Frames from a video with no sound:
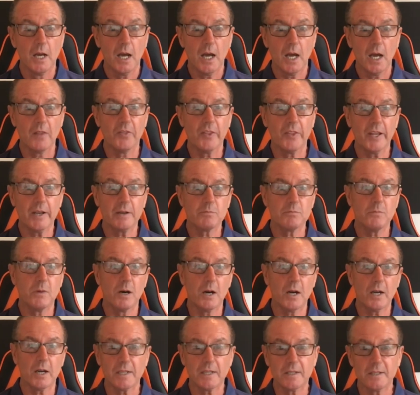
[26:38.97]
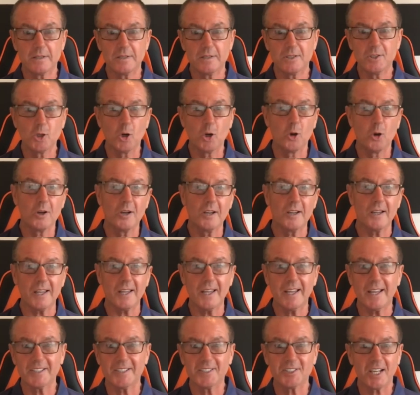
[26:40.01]
And then my young
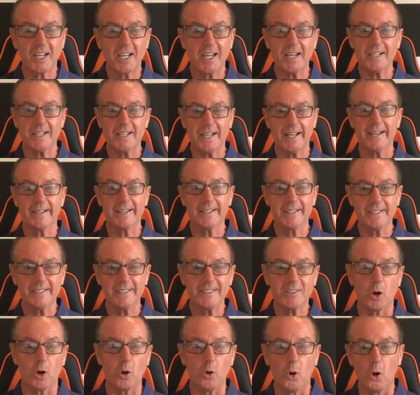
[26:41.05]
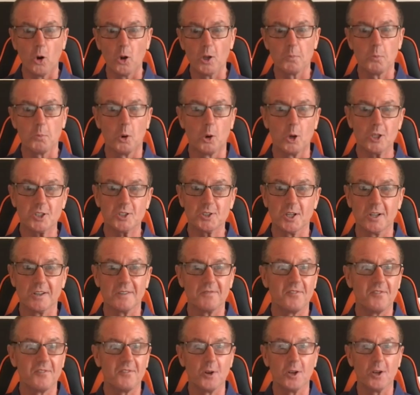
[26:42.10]
age kicked in, got all
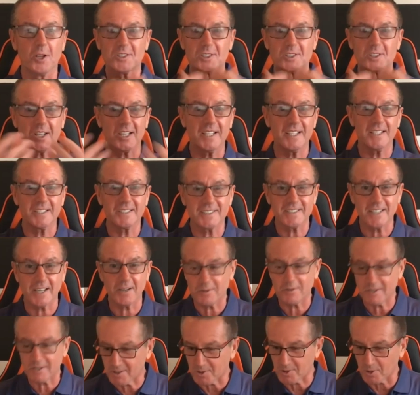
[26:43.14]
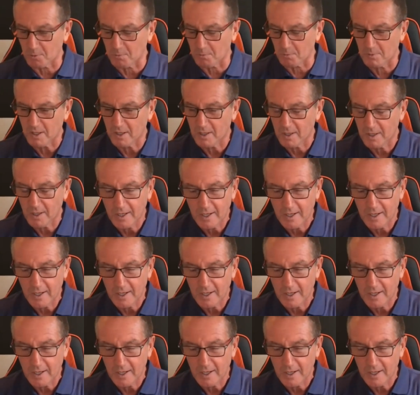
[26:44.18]
emotional, full of tears, out to come.